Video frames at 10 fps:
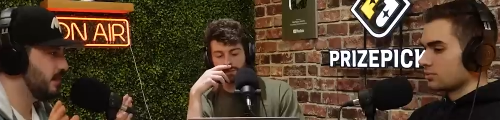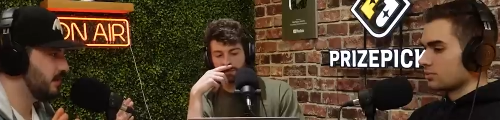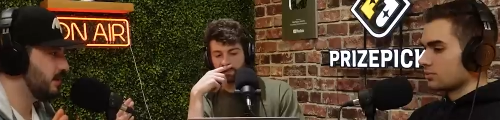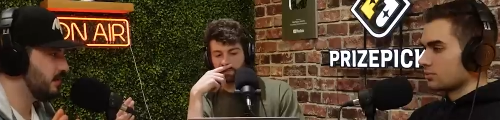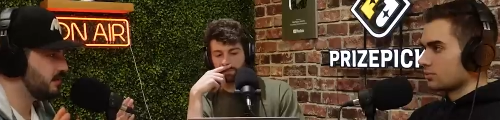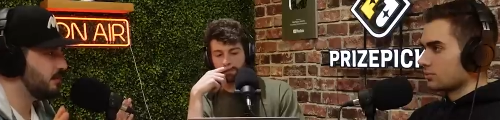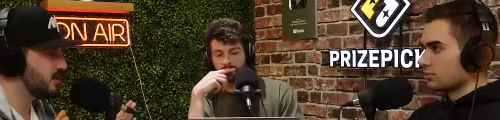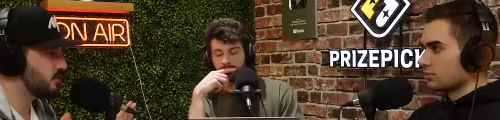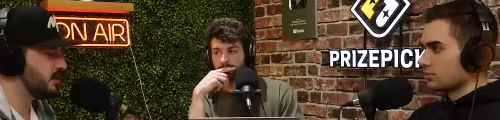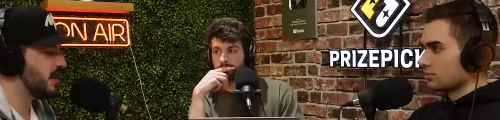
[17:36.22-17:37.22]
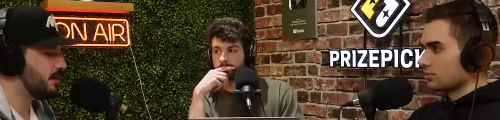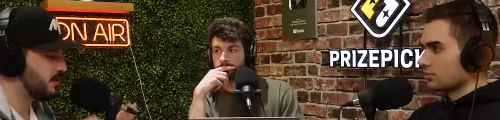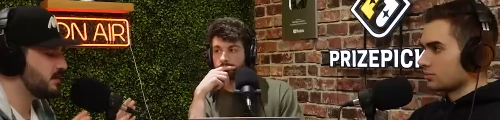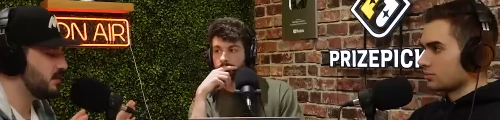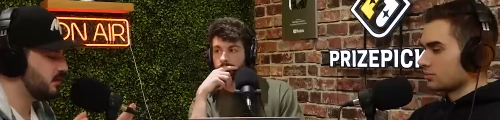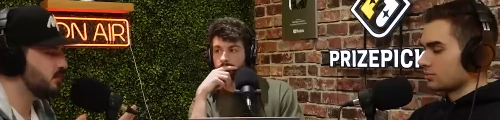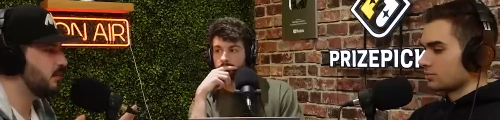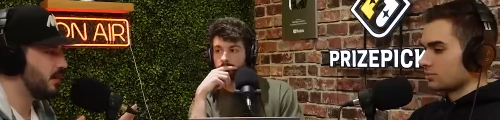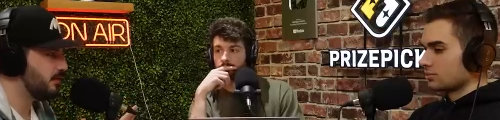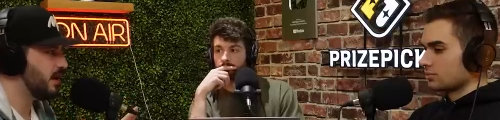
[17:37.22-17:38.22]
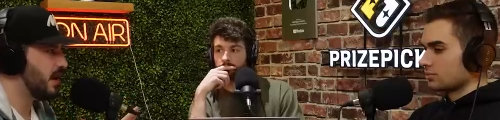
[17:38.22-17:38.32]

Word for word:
Speaker 1: It's a must-win game. He's going to do whatever he